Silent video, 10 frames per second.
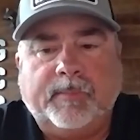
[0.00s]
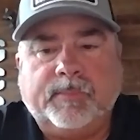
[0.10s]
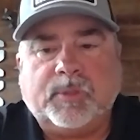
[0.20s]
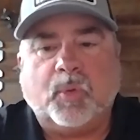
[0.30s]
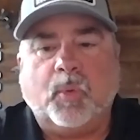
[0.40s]

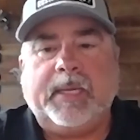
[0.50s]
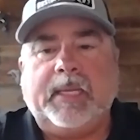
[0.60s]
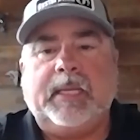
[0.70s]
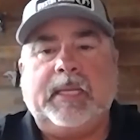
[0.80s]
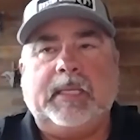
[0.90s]

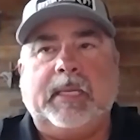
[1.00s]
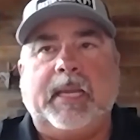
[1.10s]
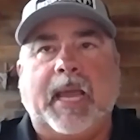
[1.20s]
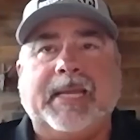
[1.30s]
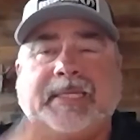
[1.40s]

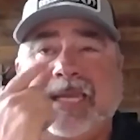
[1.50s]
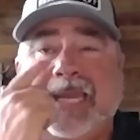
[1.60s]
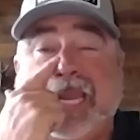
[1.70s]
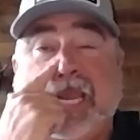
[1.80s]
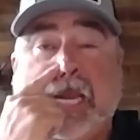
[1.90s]

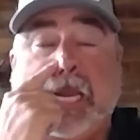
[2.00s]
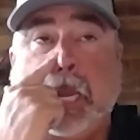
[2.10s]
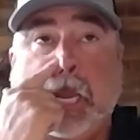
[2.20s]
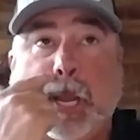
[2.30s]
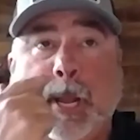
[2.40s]

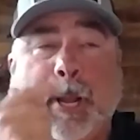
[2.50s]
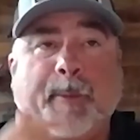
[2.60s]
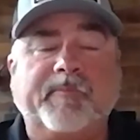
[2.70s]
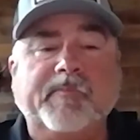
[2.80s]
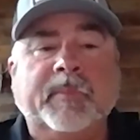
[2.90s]
2019,
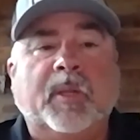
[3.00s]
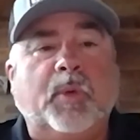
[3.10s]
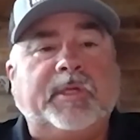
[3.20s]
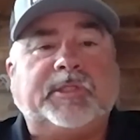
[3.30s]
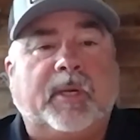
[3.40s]

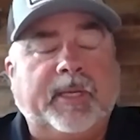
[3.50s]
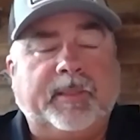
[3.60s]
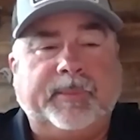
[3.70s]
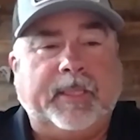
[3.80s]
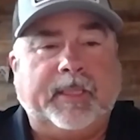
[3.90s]
we started,
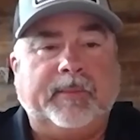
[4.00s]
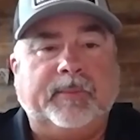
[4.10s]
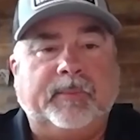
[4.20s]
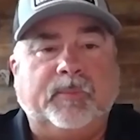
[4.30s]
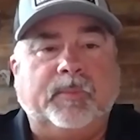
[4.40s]

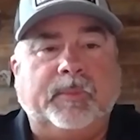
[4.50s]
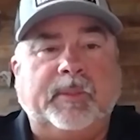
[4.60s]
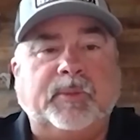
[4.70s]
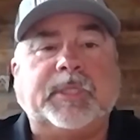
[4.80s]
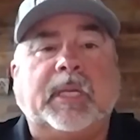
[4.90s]

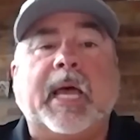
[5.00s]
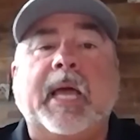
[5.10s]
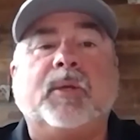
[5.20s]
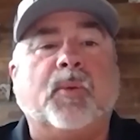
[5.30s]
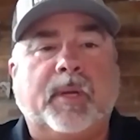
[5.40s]
there's a
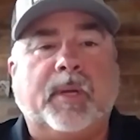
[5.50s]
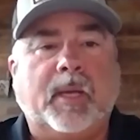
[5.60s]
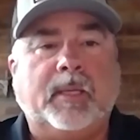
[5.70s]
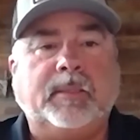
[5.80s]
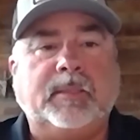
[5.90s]
lot going
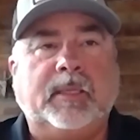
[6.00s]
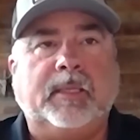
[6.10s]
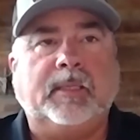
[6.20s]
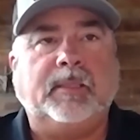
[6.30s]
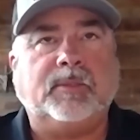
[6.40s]
on
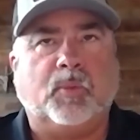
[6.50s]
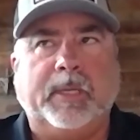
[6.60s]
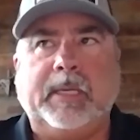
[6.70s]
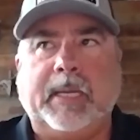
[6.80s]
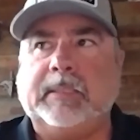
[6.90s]
in
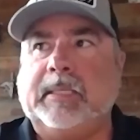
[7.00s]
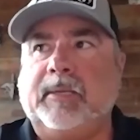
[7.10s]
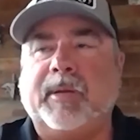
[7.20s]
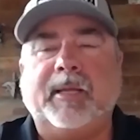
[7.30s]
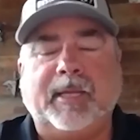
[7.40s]
2019,
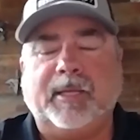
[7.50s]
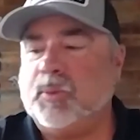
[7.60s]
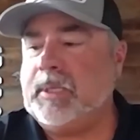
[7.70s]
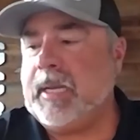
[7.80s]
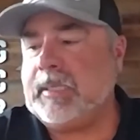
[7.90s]
right? Yeah,
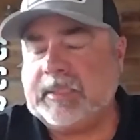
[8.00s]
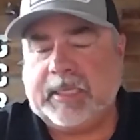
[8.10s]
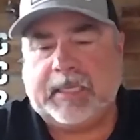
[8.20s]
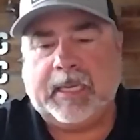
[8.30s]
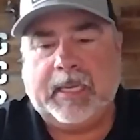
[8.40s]

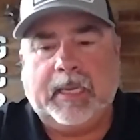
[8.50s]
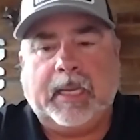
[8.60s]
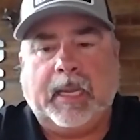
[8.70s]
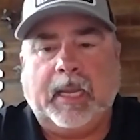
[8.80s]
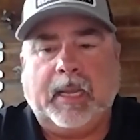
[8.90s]
2019.
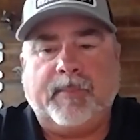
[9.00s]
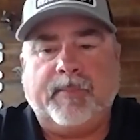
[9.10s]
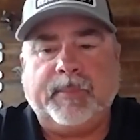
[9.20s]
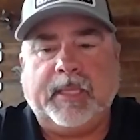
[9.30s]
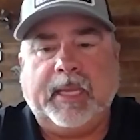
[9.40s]

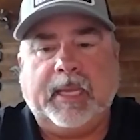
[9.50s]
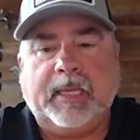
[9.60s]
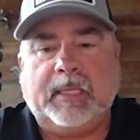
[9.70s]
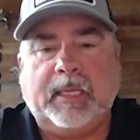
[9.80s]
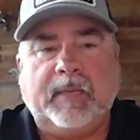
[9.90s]

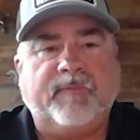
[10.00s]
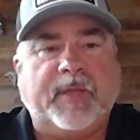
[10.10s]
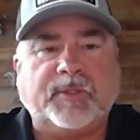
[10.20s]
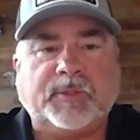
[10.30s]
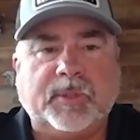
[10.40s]
And
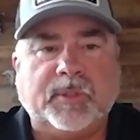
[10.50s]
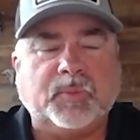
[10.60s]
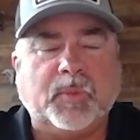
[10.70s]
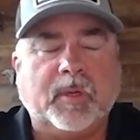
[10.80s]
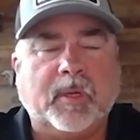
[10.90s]
investors
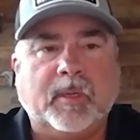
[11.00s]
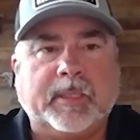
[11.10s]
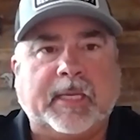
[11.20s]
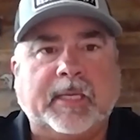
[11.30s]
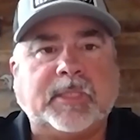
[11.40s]
were
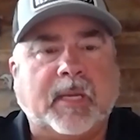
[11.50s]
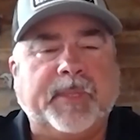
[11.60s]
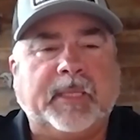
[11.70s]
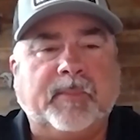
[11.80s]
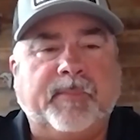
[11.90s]
kind of
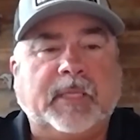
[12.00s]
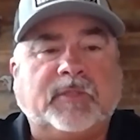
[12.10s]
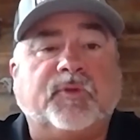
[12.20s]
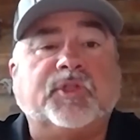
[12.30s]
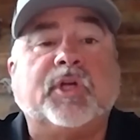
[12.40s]
chomping at the bits
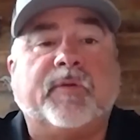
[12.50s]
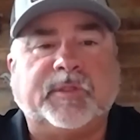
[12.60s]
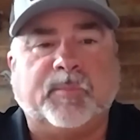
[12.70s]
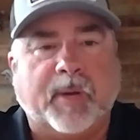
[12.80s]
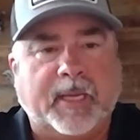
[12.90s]
for service
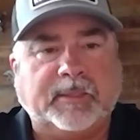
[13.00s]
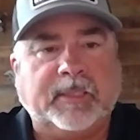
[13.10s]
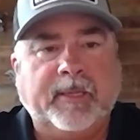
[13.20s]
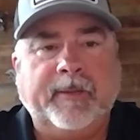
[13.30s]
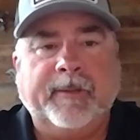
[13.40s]
brands.
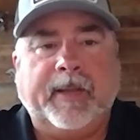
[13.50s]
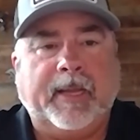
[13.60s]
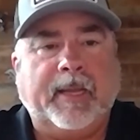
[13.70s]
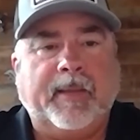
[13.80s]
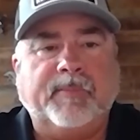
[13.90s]

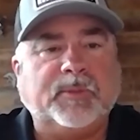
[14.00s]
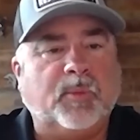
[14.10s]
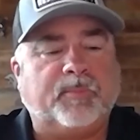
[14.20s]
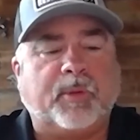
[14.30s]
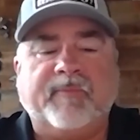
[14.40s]
So
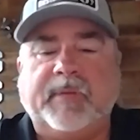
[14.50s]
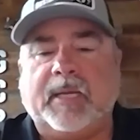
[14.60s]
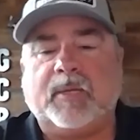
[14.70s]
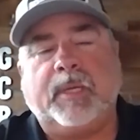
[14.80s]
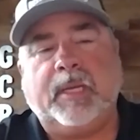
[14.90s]
with private
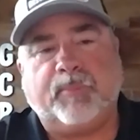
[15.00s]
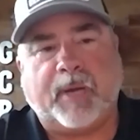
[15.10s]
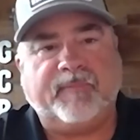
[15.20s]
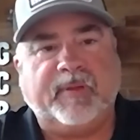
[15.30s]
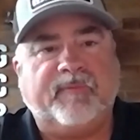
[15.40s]
equity,
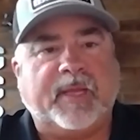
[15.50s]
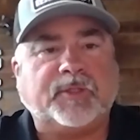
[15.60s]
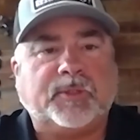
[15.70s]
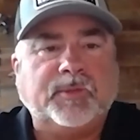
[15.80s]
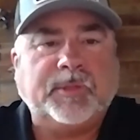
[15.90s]
private
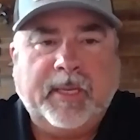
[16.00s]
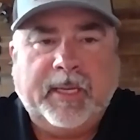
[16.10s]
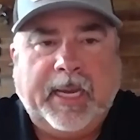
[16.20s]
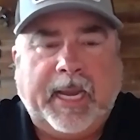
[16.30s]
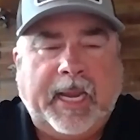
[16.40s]
investors,
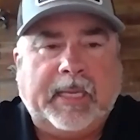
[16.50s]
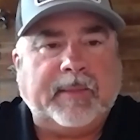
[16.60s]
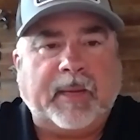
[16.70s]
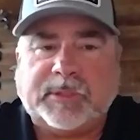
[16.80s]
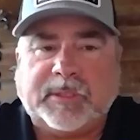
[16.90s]
and
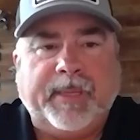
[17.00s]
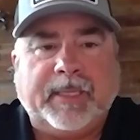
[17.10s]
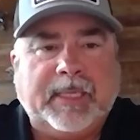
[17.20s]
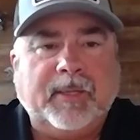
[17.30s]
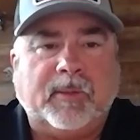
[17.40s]
that was a big
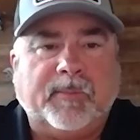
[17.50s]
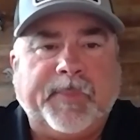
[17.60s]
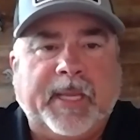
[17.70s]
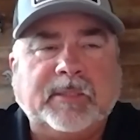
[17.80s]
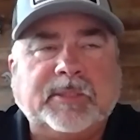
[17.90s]
deal.
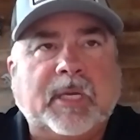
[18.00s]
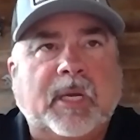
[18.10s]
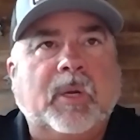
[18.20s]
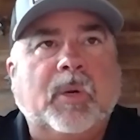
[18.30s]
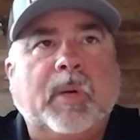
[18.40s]
And
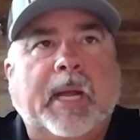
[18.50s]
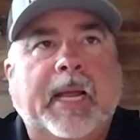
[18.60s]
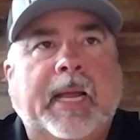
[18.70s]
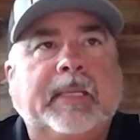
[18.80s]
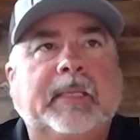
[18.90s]
so
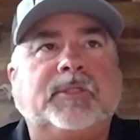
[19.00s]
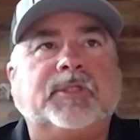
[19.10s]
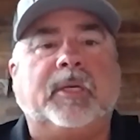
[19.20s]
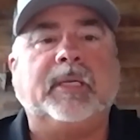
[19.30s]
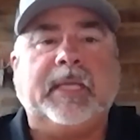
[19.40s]
I
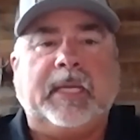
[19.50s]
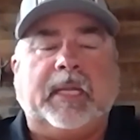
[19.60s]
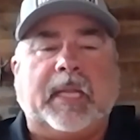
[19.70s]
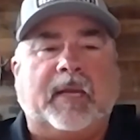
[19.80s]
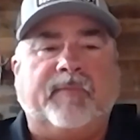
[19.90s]
started getting a
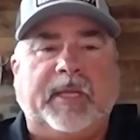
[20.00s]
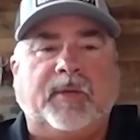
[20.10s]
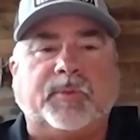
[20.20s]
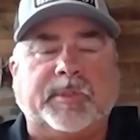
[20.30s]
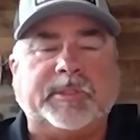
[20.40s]
lot of
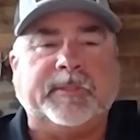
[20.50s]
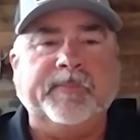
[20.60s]
interest,